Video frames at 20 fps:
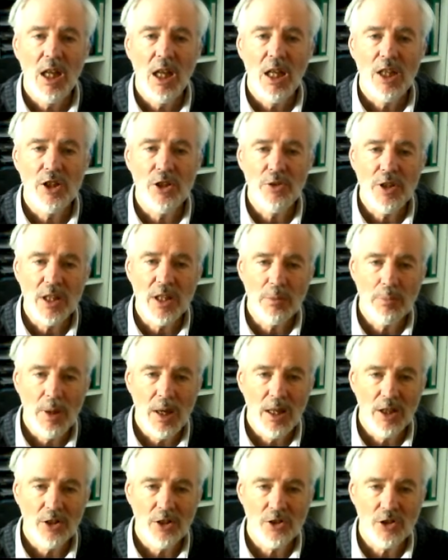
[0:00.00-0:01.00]
unique
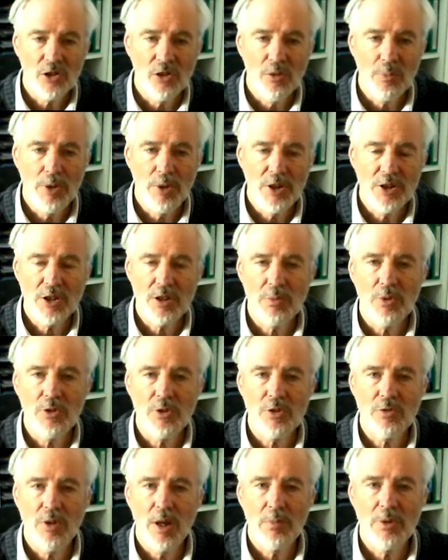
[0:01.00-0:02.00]
biological
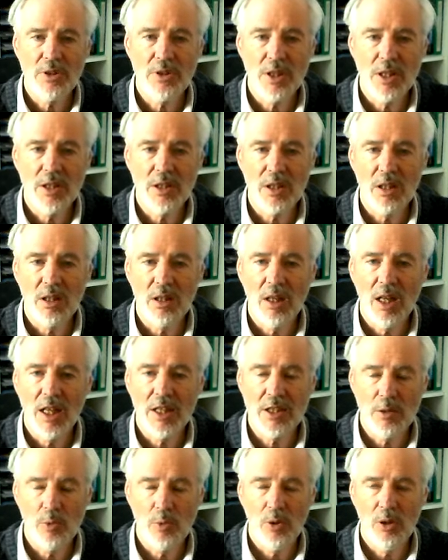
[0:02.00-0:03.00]
principles represent our, as
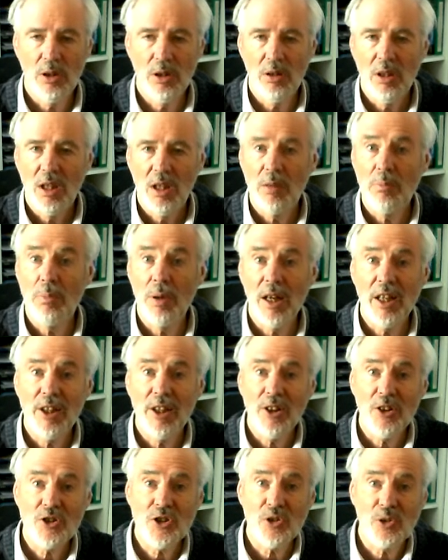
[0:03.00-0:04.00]
it were,
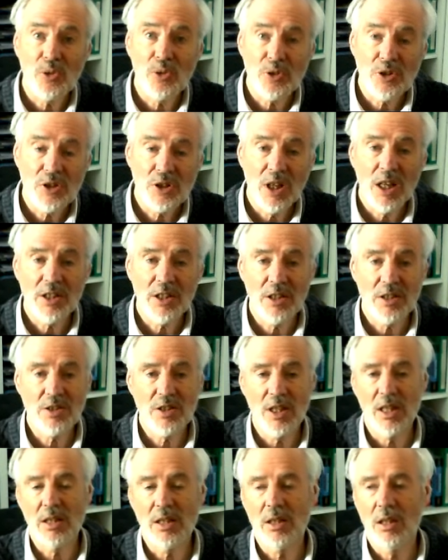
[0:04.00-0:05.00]
biological starter
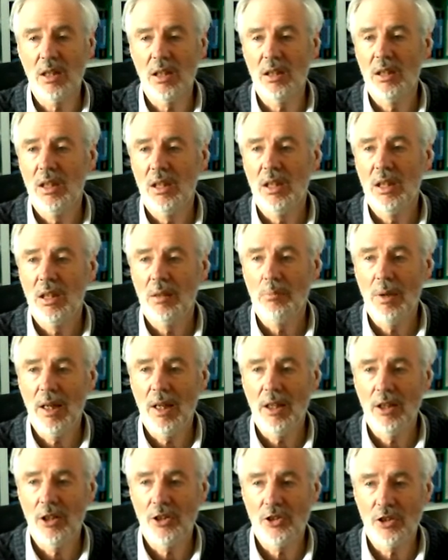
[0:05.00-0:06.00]
set, our
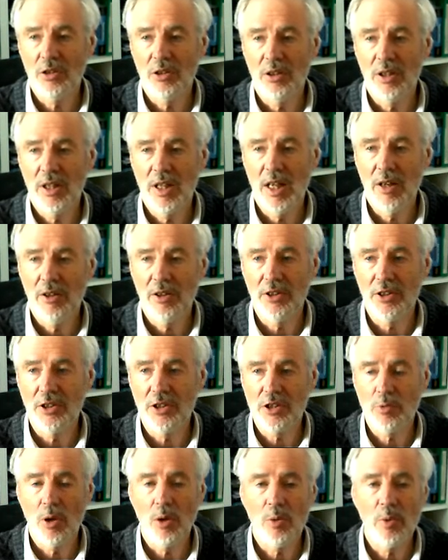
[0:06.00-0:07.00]
biological
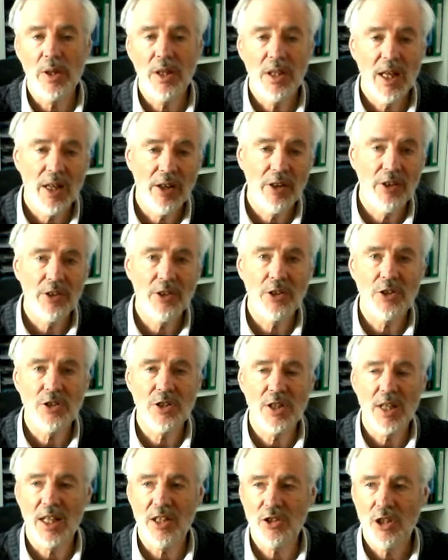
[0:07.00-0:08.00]
inheritance, what we inherit
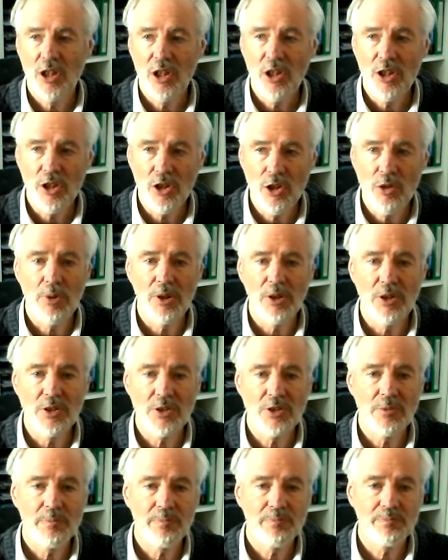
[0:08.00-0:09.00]
as
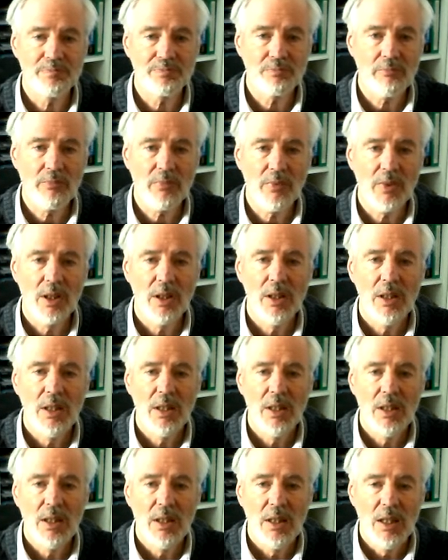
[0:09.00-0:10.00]
humans.
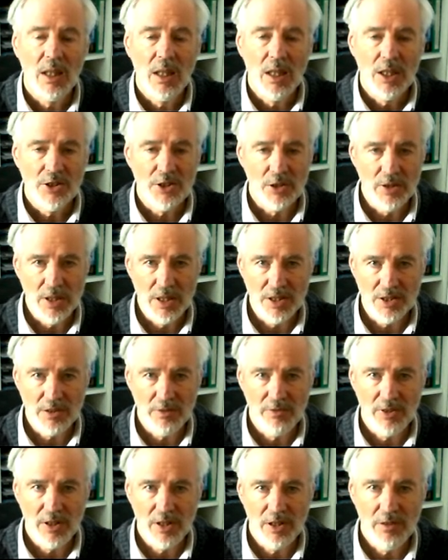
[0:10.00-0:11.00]
So here's a
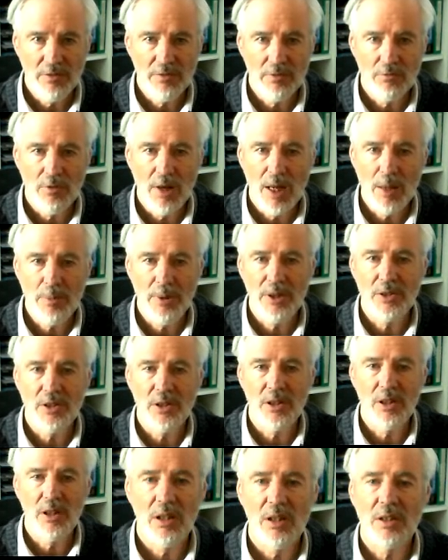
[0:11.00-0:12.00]
very rapid
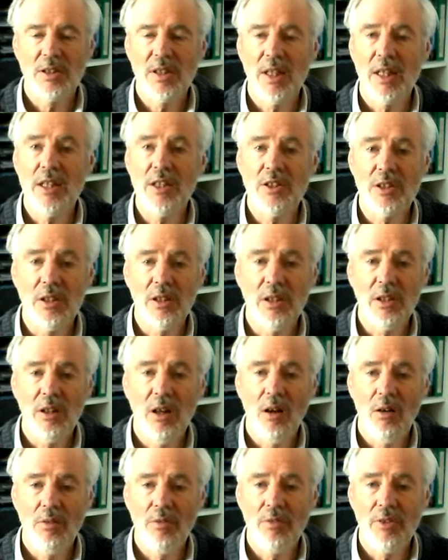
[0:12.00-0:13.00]
taster
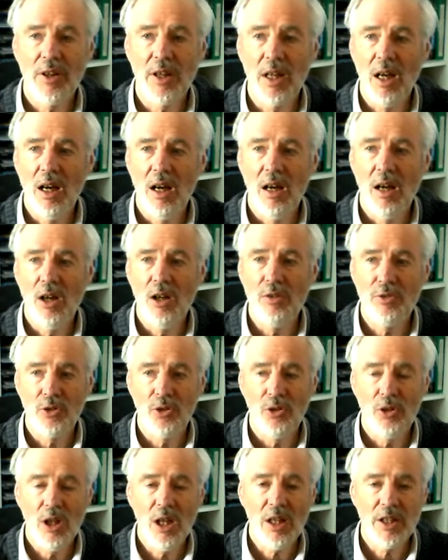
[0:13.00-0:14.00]
of the
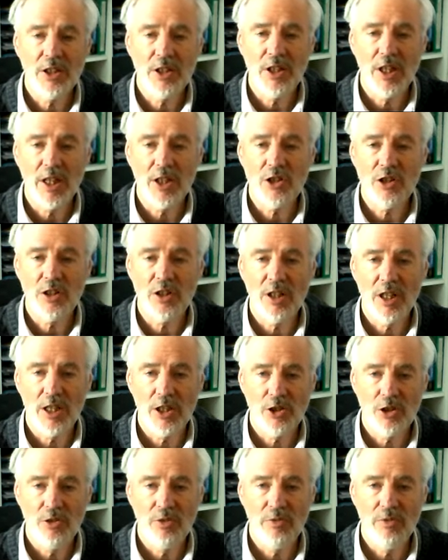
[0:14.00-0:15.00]
overall architecture that I
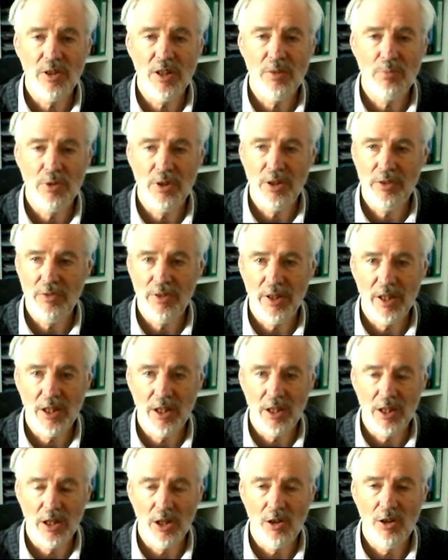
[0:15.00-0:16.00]
showed very briefly
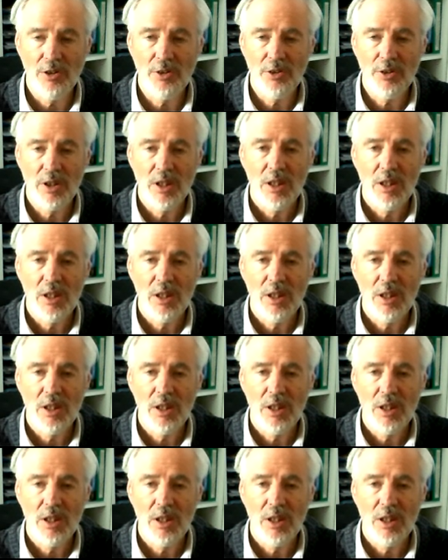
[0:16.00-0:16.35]
earlier on.